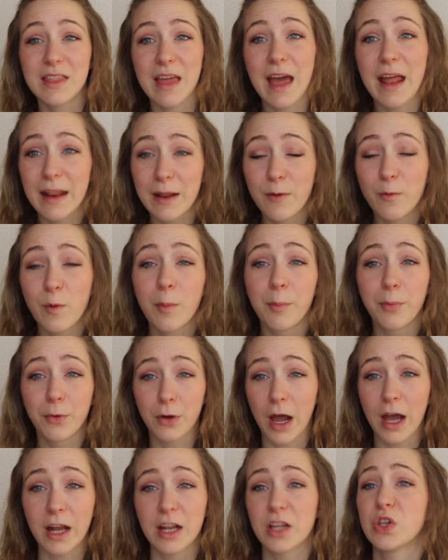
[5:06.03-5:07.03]
that it will
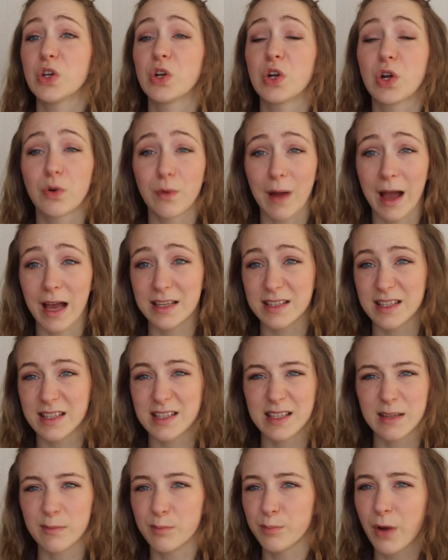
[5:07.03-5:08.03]
broaden your
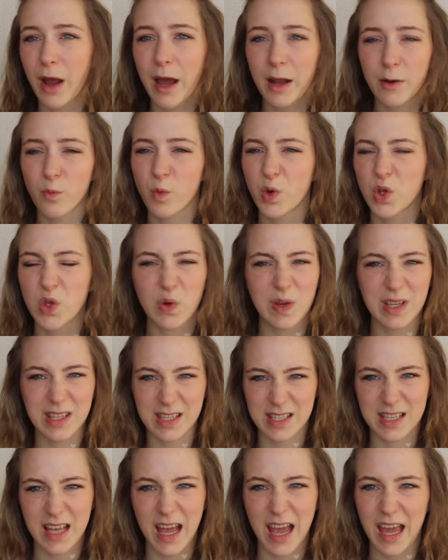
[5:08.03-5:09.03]
horizons and broaden what you can
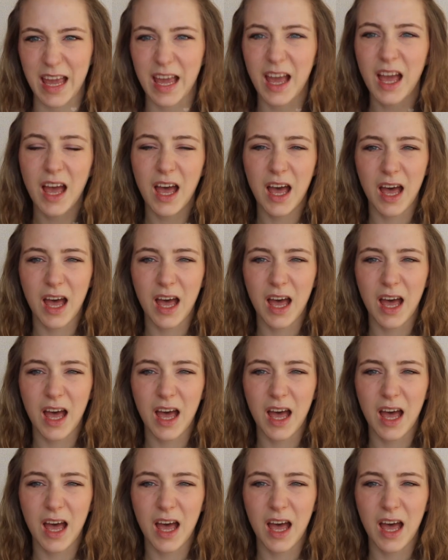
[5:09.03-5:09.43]
say.